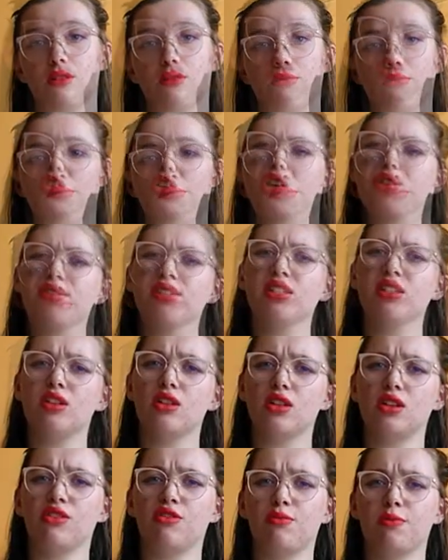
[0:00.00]
So I've seen a
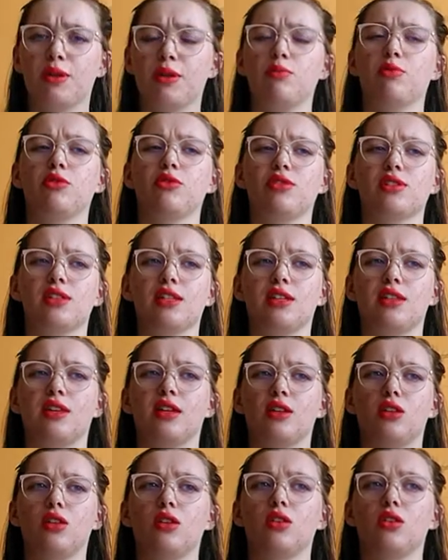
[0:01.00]
lot of people say
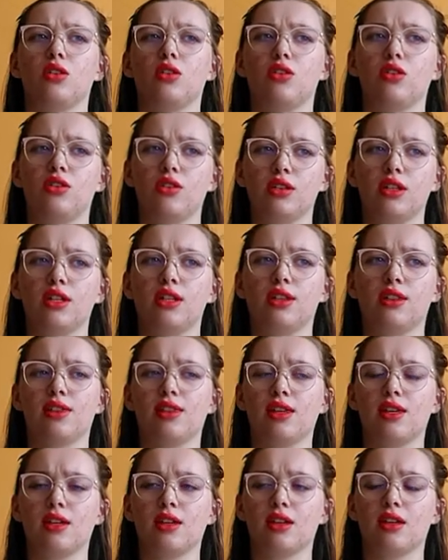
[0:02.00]
that the only
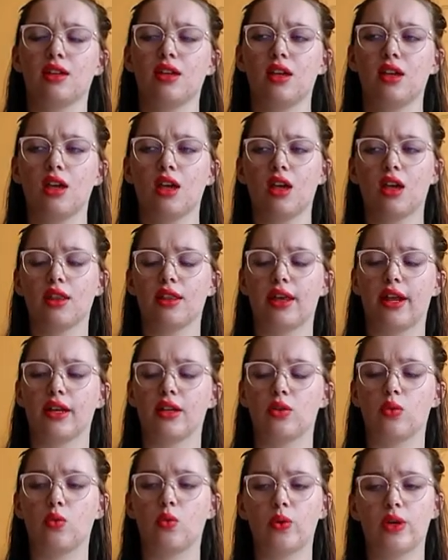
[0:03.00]
thing that
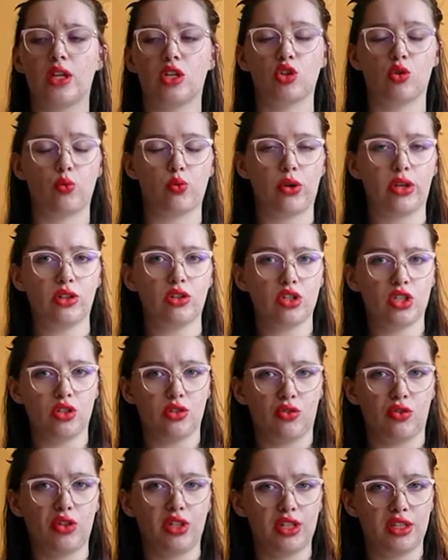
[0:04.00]
a witch or
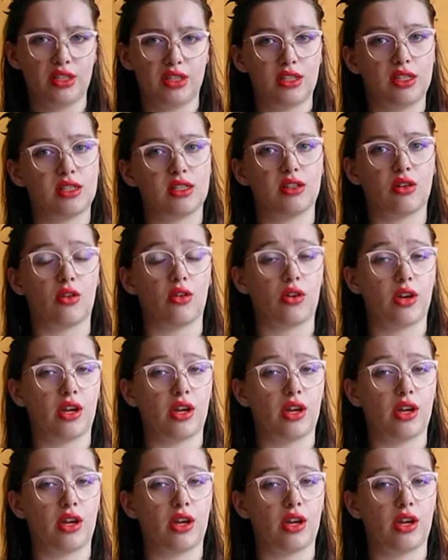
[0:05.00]
practitioner needs is their